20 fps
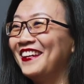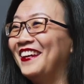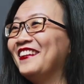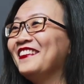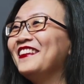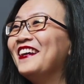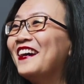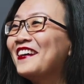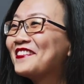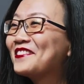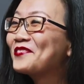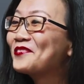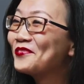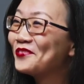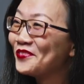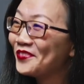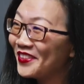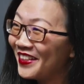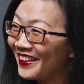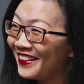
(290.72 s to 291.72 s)
and that's
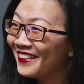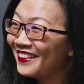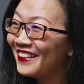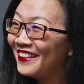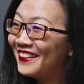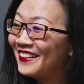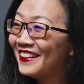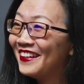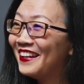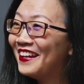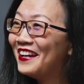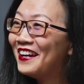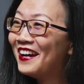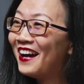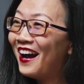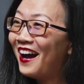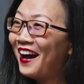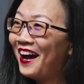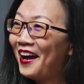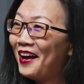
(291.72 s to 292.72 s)
really
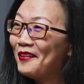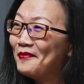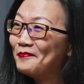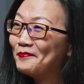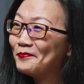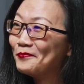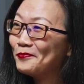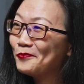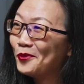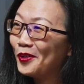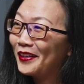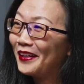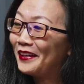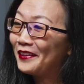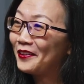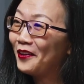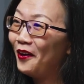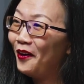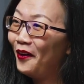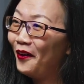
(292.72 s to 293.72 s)
um, what I
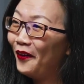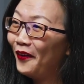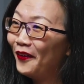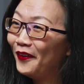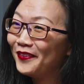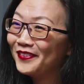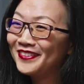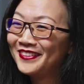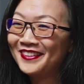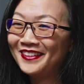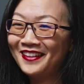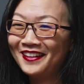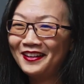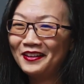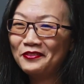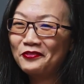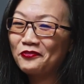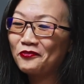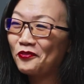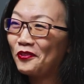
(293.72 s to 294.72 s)
call the
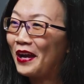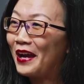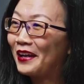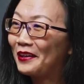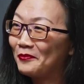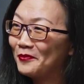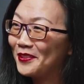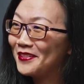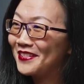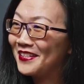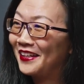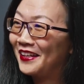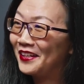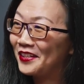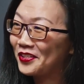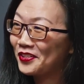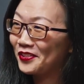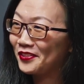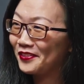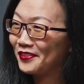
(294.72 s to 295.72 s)

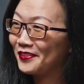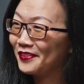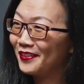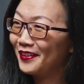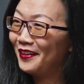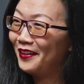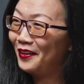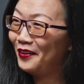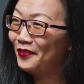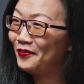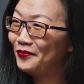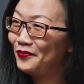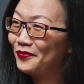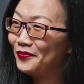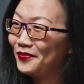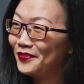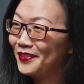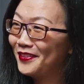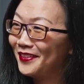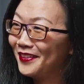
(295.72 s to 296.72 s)
fragmentation of
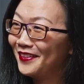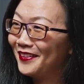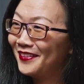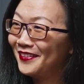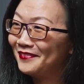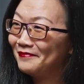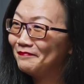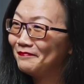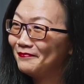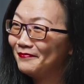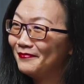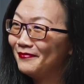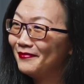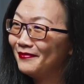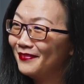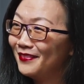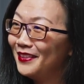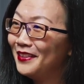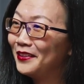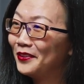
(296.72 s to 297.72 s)
the
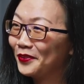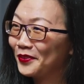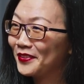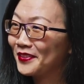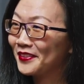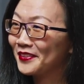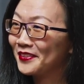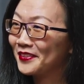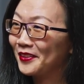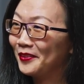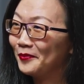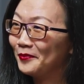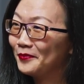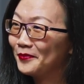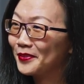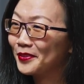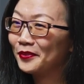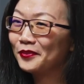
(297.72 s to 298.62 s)
ecosystem. So